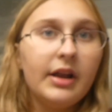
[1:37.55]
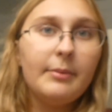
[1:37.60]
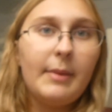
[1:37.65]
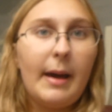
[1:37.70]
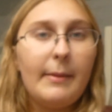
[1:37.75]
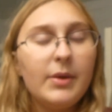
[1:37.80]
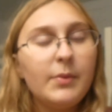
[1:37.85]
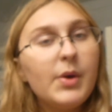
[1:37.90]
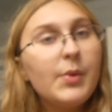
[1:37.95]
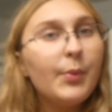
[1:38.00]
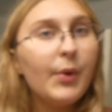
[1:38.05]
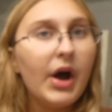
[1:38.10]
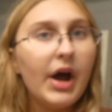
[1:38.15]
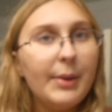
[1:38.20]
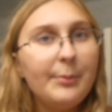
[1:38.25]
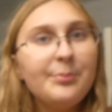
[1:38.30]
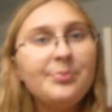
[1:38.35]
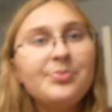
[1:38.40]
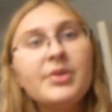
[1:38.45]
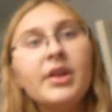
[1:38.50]
I'm happy we
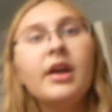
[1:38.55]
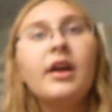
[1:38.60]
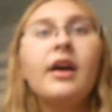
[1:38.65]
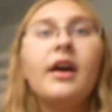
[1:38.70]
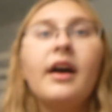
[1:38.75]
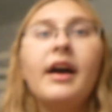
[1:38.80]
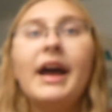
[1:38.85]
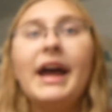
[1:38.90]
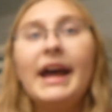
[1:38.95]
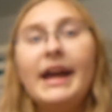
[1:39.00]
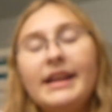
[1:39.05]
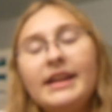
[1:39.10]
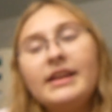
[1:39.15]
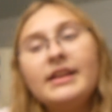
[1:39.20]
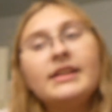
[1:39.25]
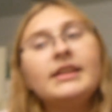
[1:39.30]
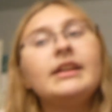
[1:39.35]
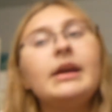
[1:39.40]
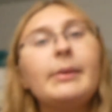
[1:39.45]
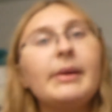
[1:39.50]
won. And
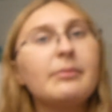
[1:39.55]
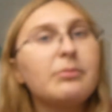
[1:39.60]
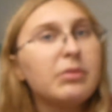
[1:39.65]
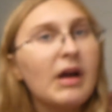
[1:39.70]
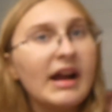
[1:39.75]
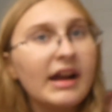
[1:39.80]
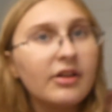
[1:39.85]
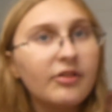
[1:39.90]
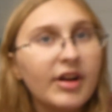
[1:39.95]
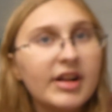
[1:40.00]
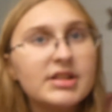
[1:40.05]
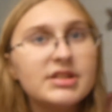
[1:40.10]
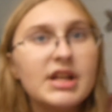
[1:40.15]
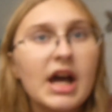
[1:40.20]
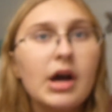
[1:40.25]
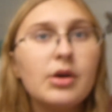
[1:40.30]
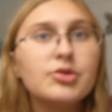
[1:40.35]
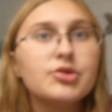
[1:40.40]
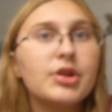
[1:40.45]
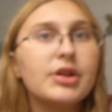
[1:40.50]
yeah, we have bragging rights
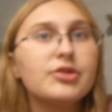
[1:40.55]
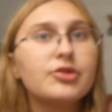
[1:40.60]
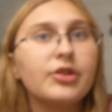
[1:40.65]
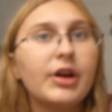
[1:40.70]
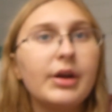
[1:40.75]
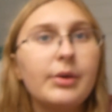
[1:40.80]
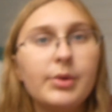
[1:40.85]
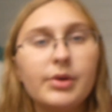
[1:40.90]
now, so that's great.